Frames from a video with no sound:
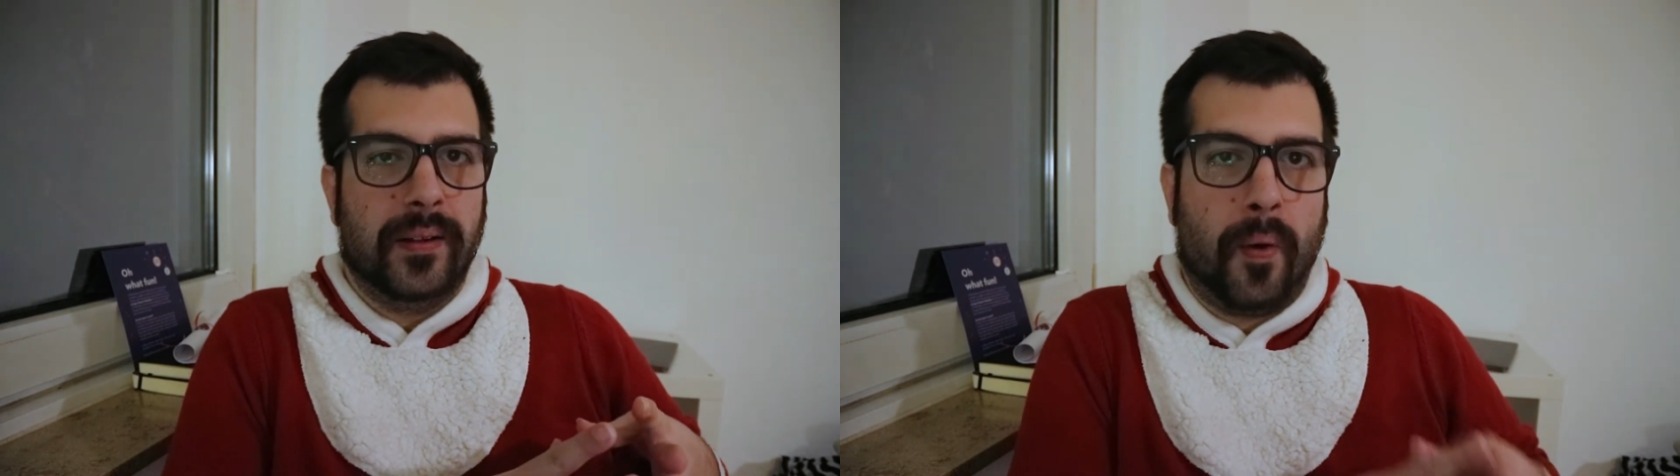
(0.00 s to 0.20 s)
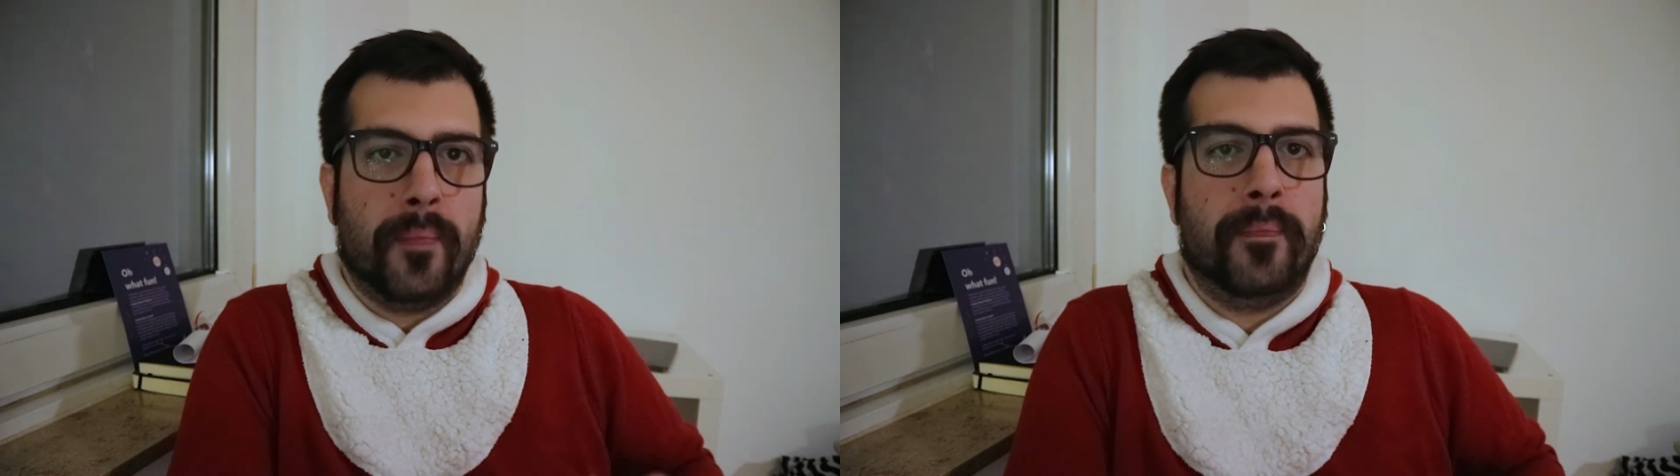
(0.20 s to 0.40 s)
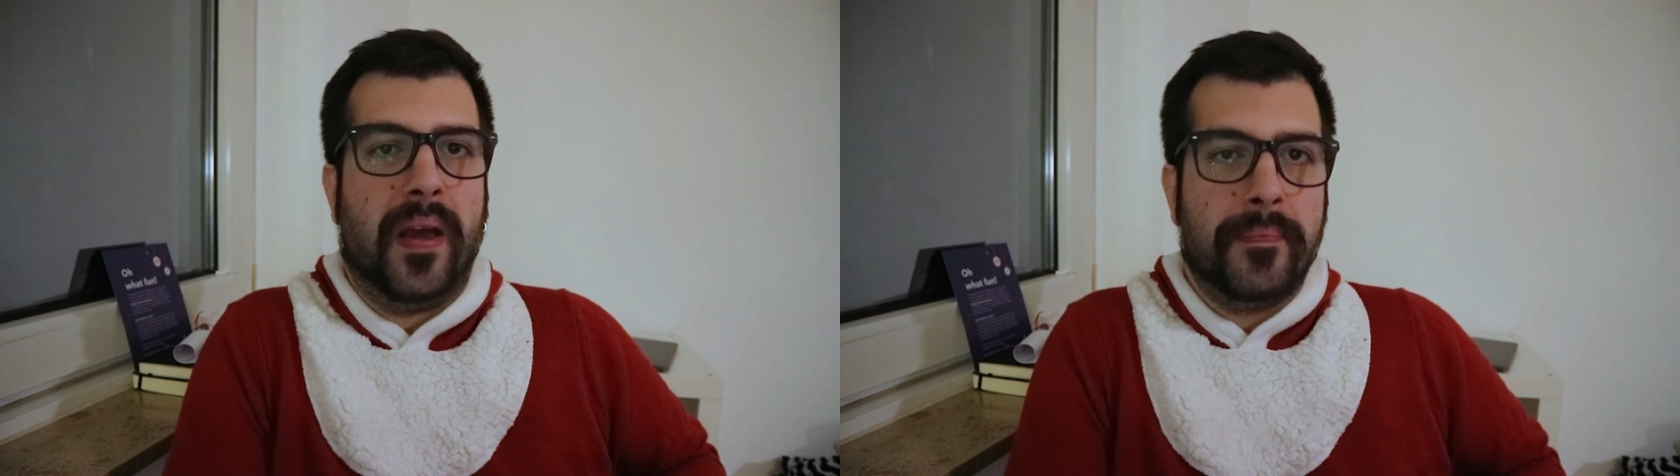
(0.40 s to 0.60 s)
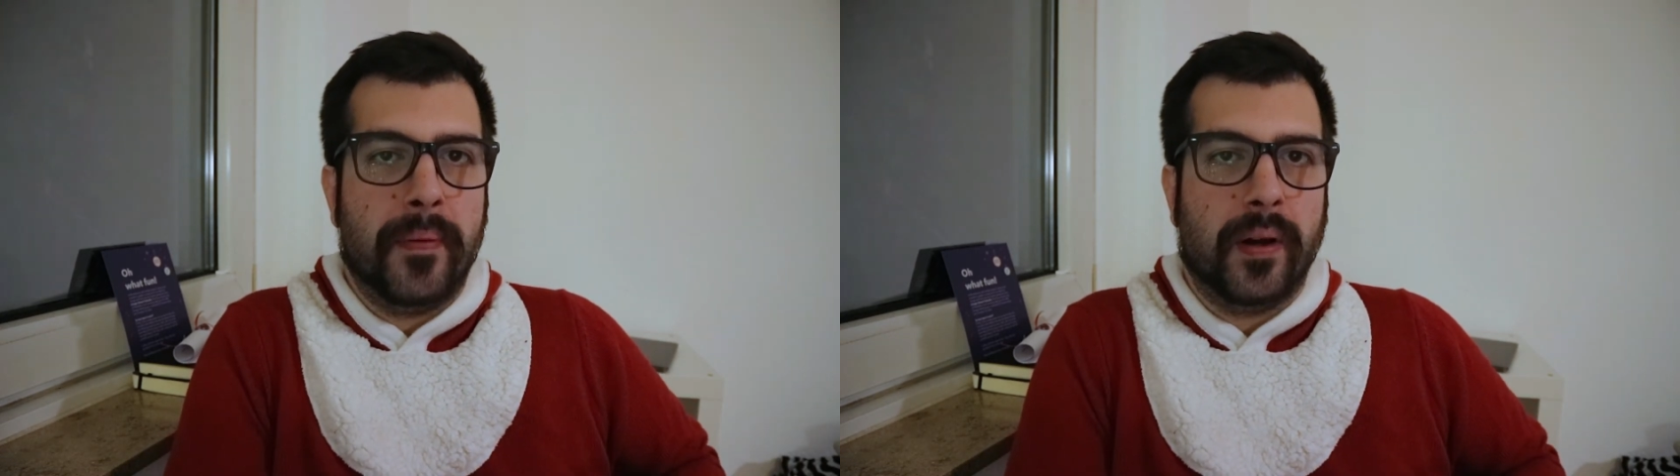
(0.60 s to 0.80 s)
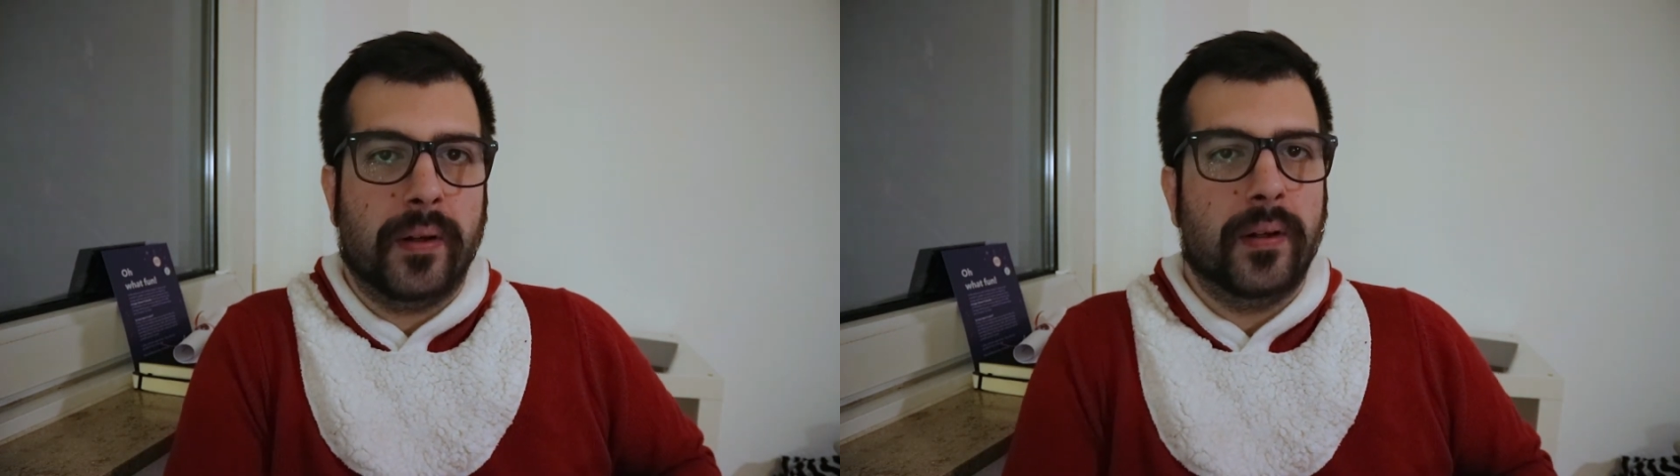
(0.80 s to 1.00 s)
on
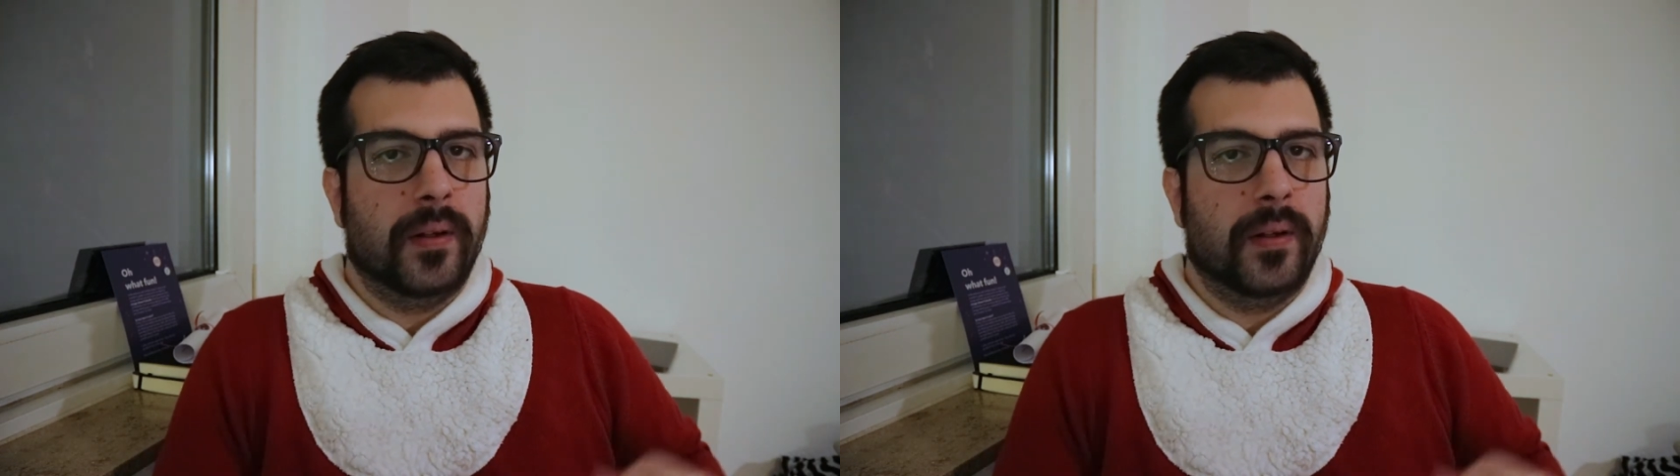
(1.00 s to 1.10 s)
paper,